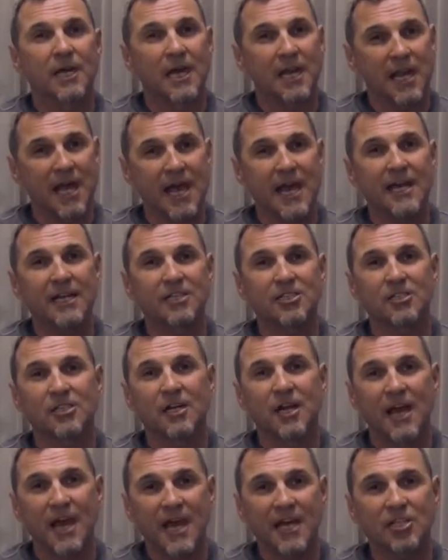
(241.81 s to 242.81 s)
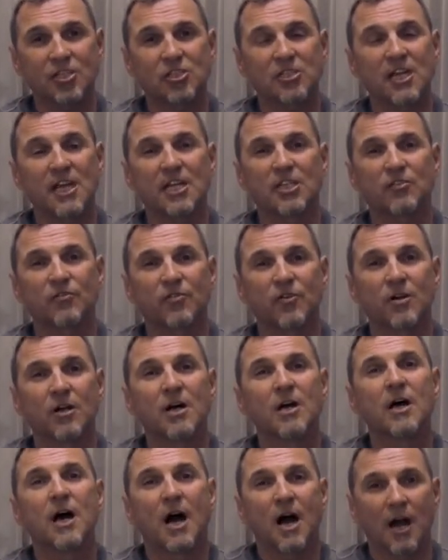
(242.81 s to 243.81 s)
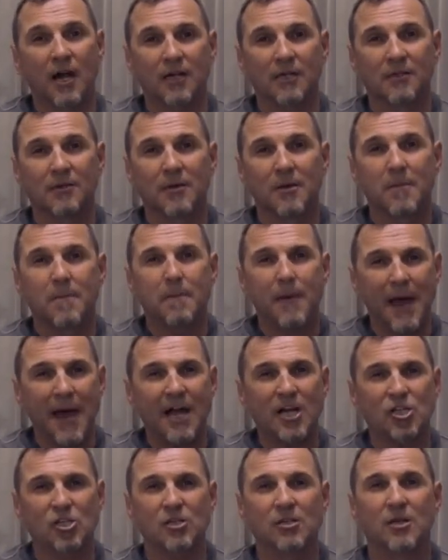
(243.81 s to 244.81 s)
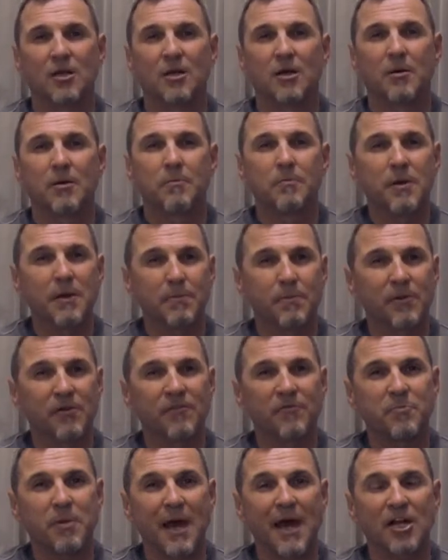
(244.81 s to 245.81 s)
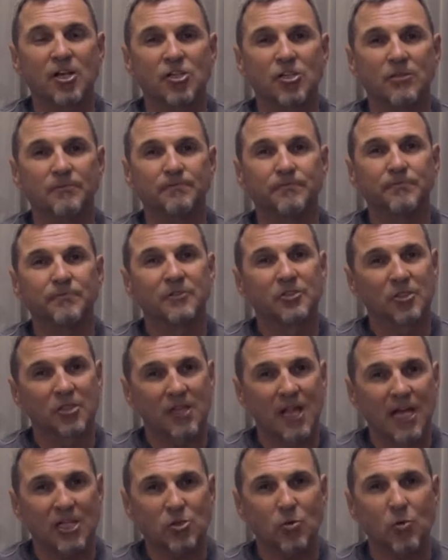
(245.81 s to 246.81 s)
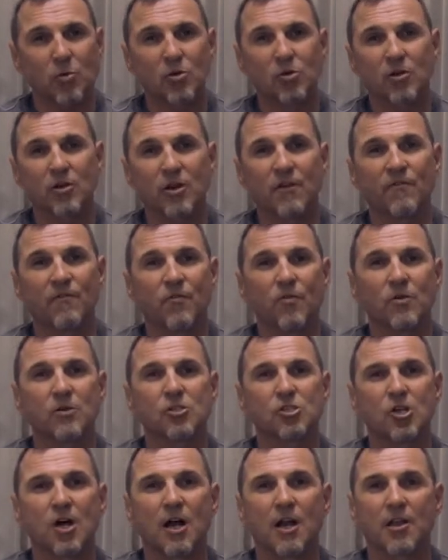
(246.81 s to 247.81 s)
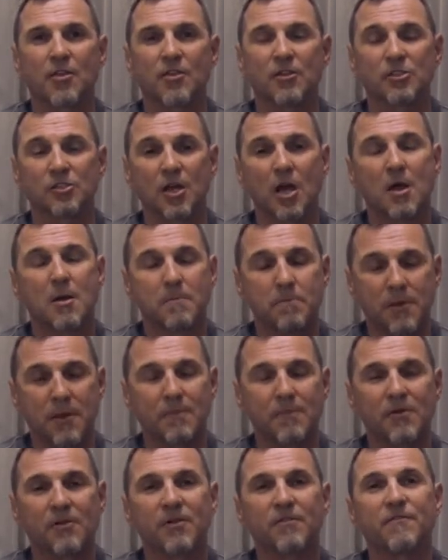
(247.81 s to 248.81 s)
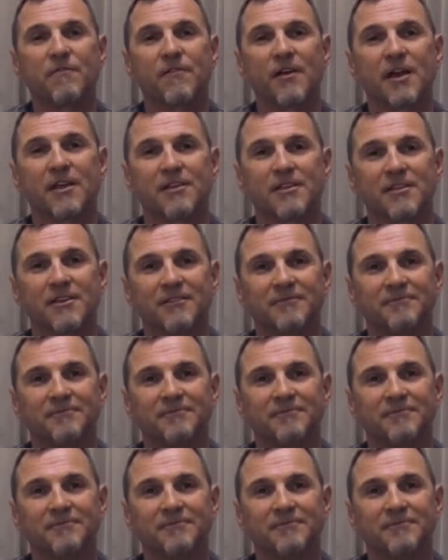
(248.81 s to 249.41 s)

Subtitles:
And H stands for heart, passion, people of passion. So that's what we're looking for in Jonathan's people of faith.